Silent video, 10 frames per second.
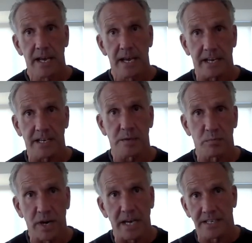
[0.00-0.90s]

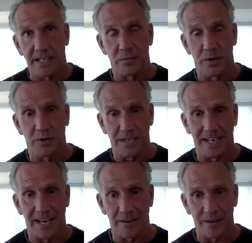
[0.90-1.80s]
expressed as we were
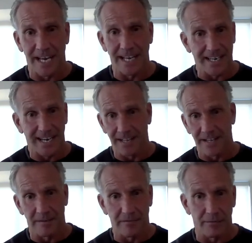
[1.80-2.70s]
together that day,
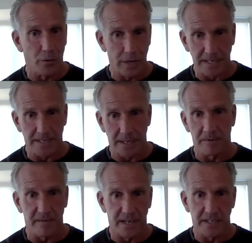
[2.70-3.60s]
the 40 some
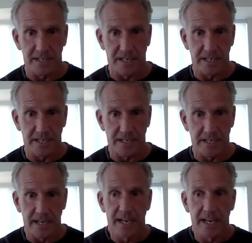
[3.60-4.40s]
of us, and said,